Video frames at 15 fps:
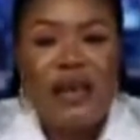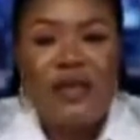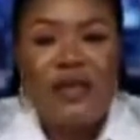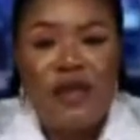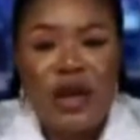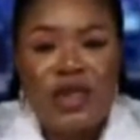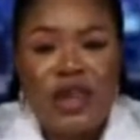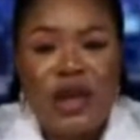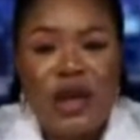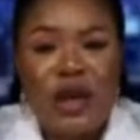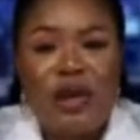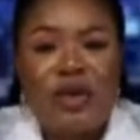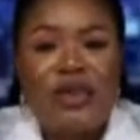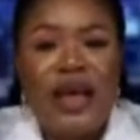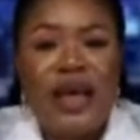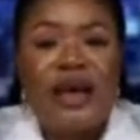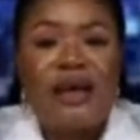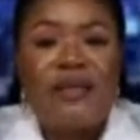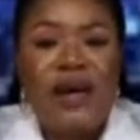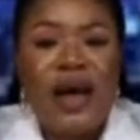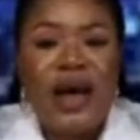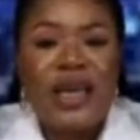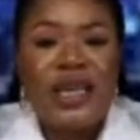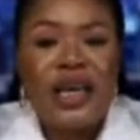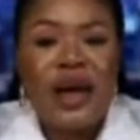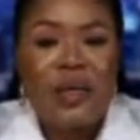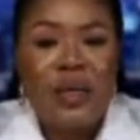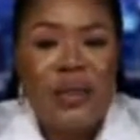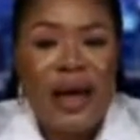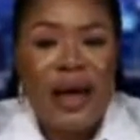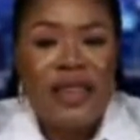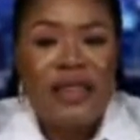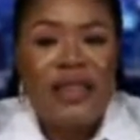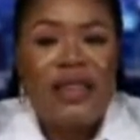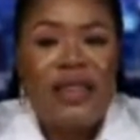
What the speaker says: A Russian court fined a woman